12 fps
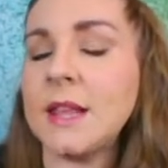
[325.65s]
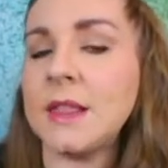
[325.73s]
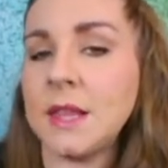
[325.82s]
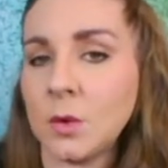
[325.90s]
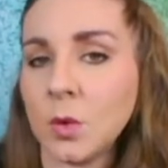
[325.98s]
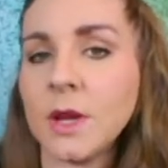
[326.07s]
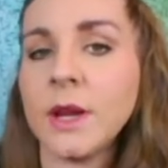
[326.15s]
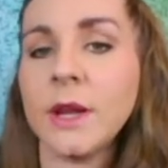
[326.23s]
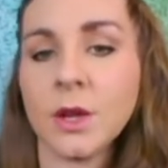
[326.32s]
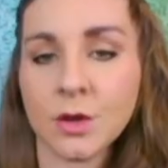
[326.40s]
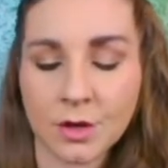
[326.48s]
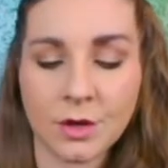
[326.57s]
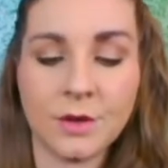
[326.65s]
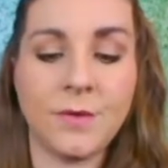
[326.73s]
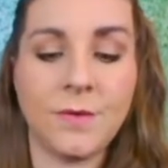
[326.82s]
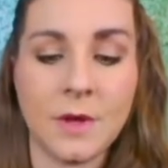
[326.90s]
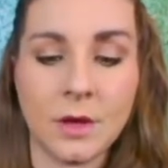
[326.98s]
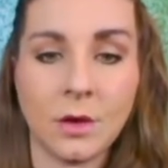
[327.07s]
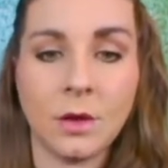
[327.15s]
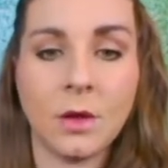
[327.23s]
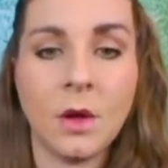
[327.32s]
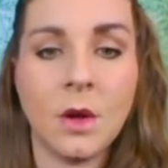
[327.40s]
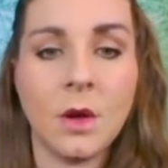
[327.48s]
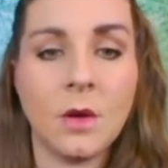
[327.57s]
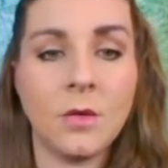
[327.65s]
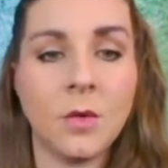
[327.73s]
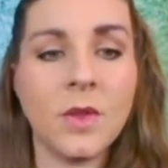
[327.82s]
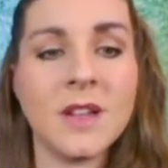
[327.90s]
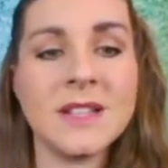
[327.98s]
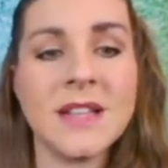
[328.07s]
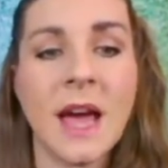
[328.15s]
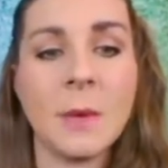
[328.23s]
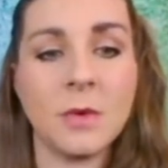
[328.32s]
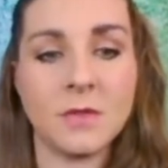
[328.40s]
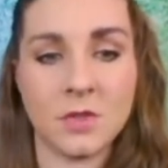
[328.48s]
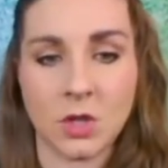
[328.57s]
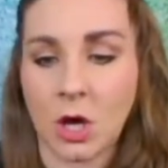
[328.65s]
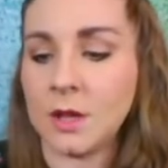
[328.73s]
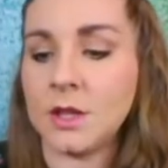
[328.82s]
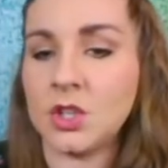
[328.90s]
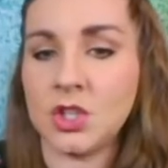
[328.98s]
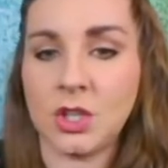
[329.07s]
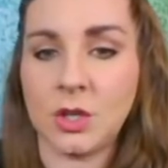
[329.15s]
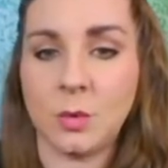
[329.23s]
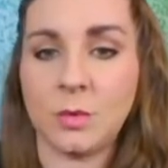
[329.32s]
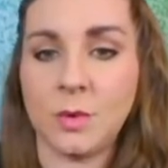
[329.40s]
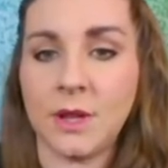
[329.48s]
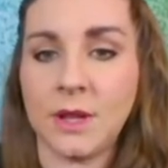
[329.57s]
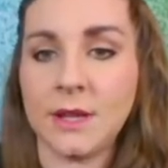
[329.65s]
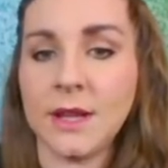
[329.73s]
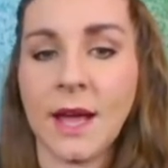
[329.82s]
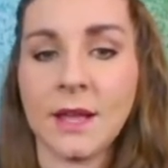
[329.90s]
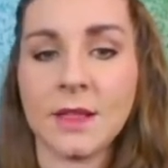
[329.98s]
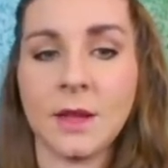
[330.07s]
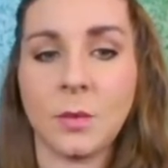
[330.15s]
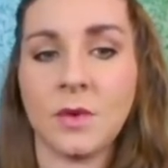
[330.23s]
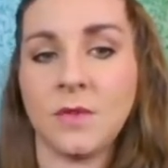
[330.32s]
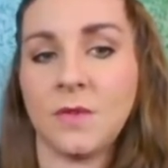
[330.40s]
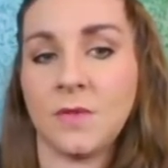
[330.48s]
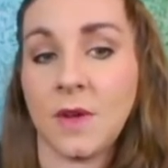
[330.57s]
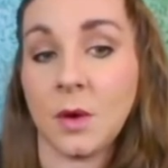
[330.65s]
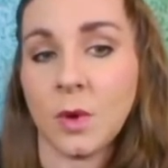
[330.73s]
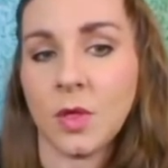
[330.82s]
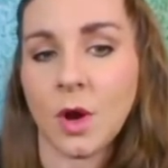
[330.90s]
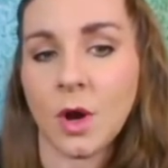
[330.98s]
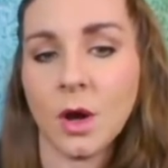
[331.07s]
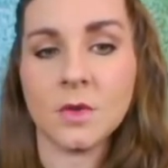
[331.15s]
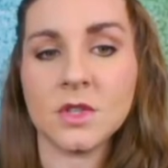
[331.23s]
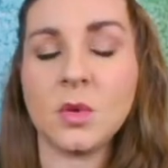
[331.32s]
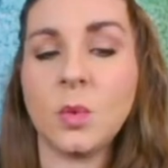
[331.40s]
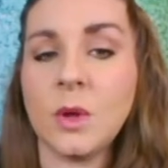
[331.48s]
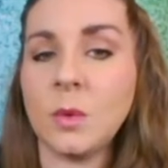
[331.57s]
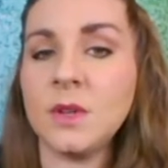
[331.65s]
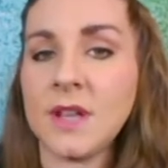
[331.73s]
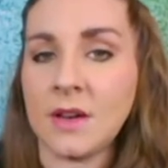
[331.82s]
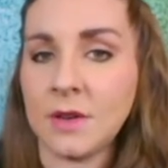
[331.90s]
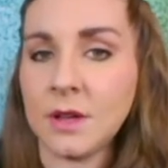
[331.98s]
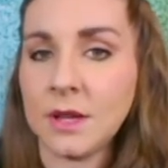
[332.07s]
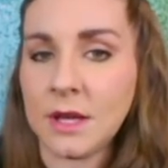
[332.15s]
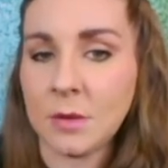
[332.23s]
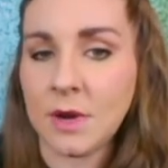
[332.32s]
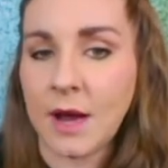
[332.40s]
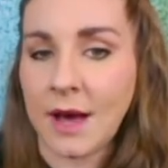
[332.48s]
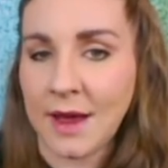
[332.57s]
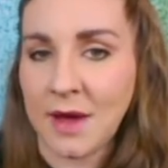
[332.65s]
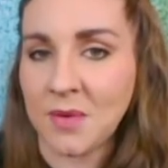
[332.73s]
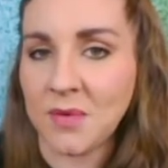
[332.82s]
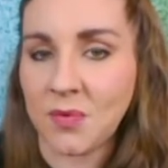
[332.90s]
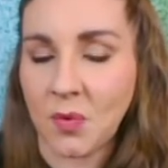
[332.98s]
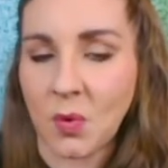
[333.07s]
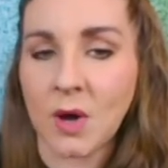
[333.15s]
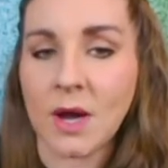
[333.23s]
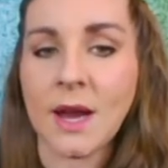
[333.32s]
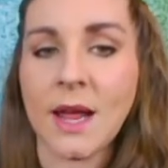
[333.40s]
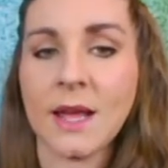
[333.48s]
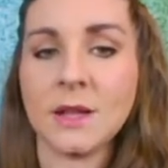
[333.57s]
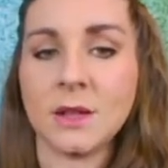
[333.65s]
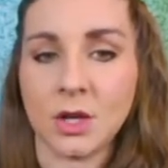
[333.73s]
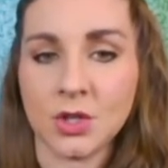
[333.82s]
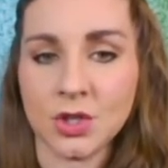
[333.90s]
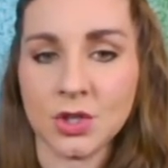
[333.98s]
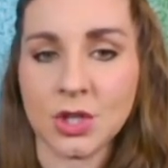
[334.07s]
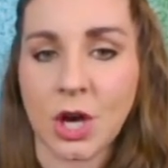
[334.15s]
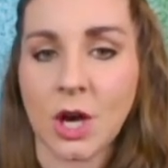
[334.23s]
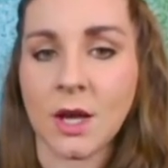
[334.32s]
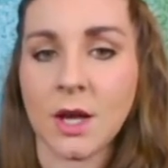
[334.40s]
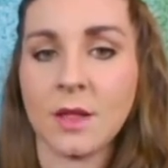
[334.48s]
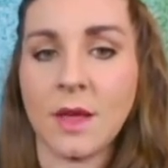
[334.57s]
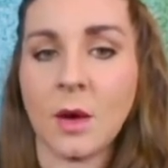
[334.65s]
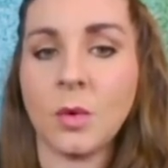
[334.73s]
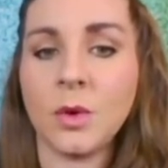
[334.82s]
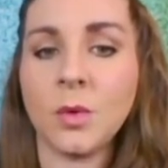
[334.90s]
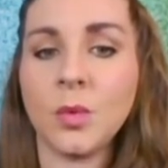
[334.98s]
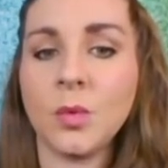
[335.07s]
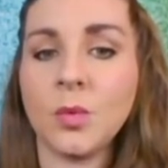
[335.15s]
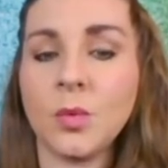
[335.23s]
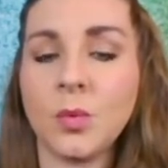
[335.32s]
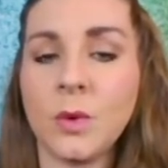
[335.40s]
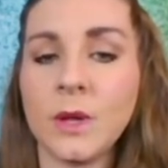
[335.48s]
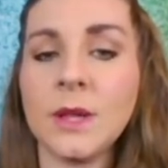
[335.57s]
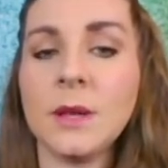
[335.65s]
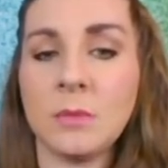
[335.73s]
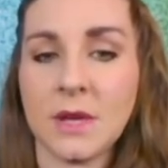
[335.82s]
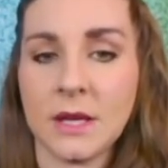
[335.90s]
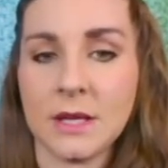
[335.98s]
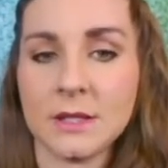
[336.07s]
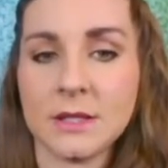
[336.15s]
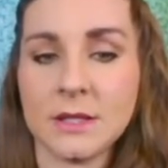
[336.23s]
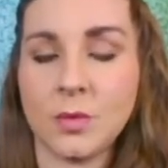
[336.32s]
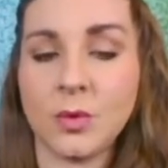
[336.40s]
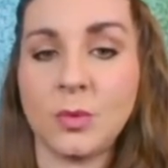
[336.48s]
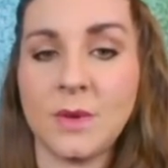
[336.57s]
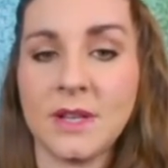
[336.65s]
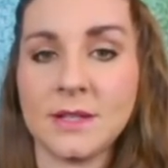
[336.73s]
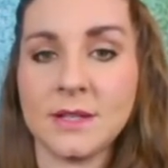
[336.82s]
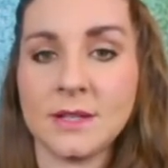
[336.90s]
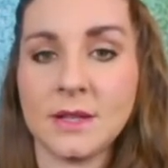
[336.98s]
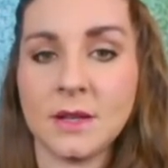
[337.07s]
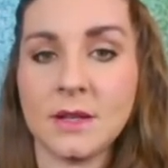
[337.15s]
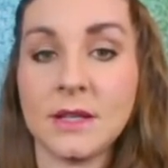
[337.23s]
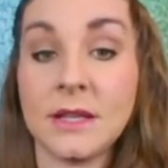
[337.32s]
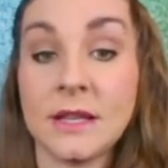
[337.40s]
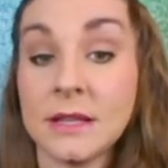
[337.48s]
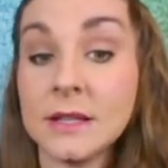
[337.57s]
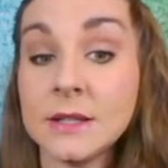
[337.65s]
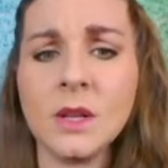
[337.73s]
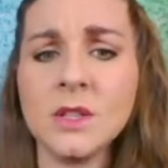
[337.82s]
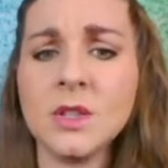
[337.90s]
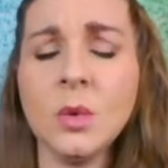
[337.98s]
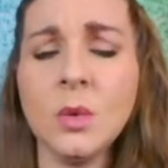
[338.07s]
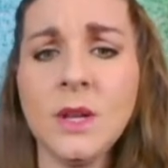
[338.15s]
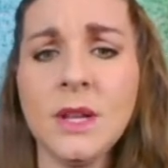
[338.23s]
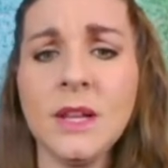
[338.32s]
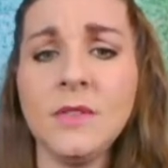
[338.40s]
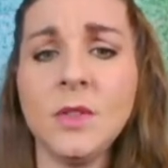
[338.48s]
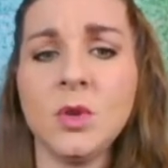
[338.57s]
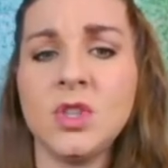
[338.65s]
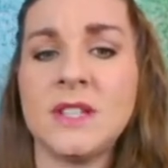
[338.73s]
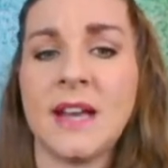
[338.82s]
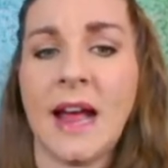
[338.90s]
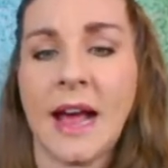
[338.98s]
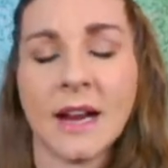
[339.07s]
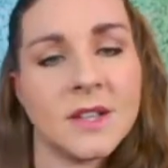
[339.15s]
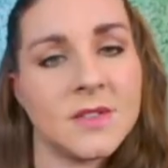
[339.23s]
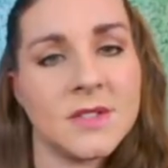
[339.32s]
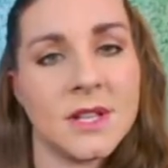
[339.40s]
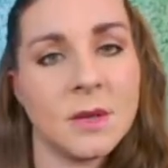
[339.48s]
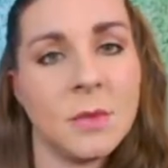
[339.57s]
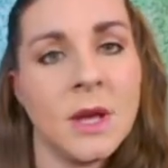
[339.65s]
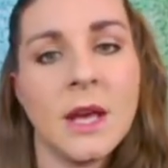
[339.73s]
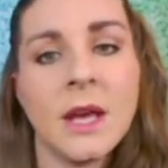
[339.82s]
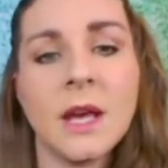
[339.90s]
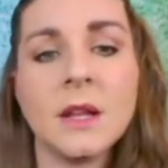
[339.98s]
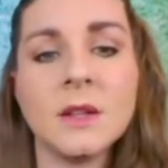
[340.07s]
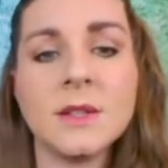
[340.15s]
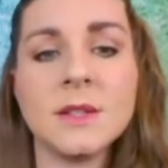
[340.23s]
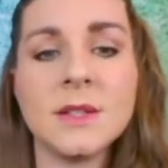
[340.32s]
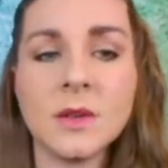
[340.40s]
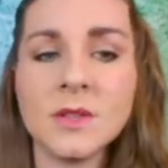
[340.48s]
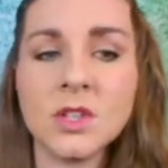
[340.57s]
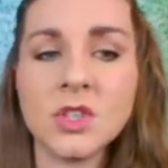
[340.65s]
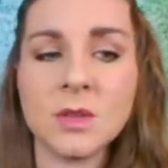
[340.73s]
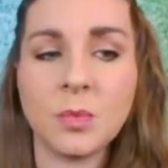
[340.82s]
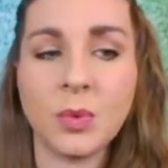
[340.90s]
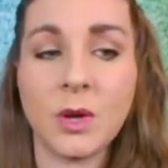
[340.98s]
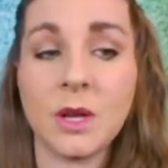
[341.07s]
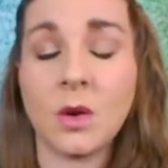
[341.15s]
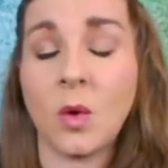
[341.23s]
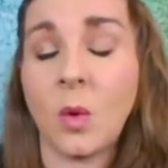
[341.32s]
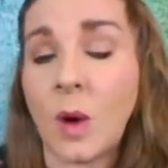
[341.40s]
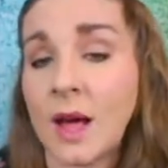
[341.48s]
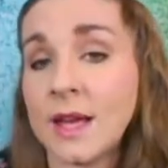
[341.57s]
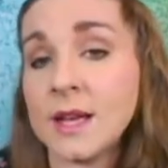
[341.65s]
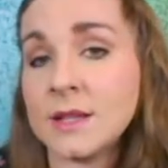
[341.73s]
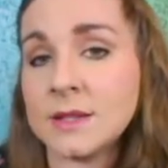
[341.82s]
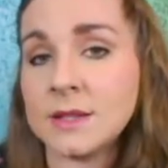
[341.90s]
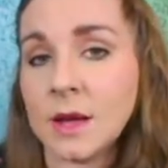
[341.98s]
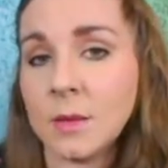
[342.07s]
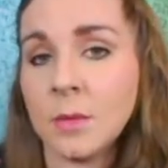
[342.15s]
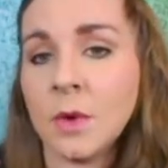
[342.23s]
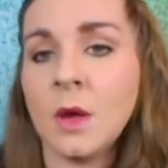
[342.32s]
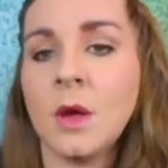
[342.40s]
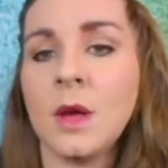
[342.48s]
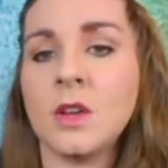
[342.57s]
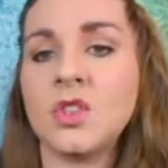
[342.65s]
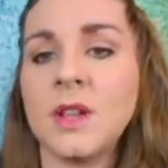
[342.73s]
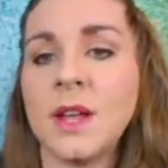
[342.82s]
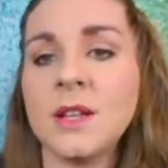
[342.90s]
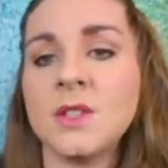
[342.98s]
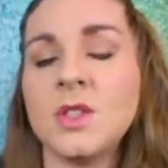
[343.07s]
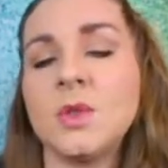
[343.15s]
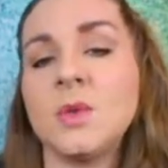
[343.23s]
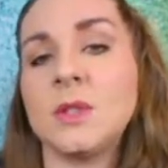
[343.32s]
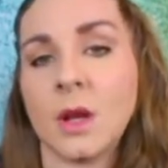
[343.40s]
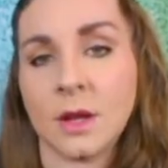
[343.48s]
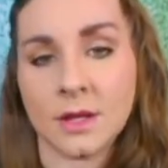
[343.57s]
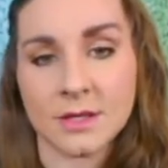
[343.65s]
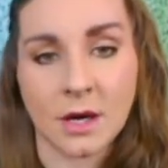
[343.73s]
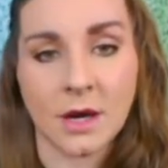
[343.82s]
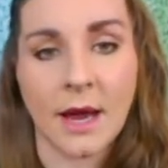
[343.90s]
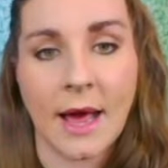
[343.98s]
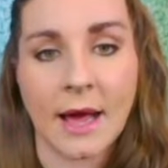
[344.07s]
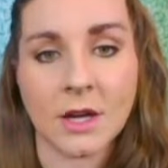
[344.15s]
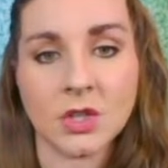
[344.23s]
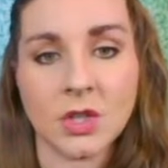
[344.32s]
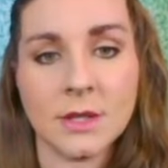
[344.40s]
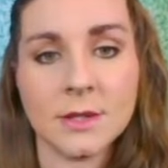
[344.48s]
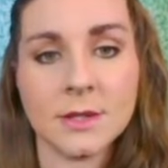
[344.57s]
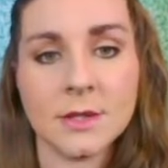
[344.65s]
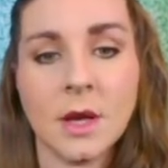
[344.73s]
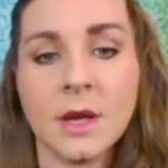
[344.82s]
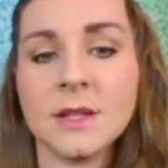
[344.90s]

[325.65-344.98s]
I think we're getting a good feel for the type of dog that she would really like, that would fit with her. So we will definitely keep an eye out for a larger dog that would really meet Ruby's needs. So even though she's an active sim, it sounds like she's a pretty quiet sim. She likes to do solitary actions.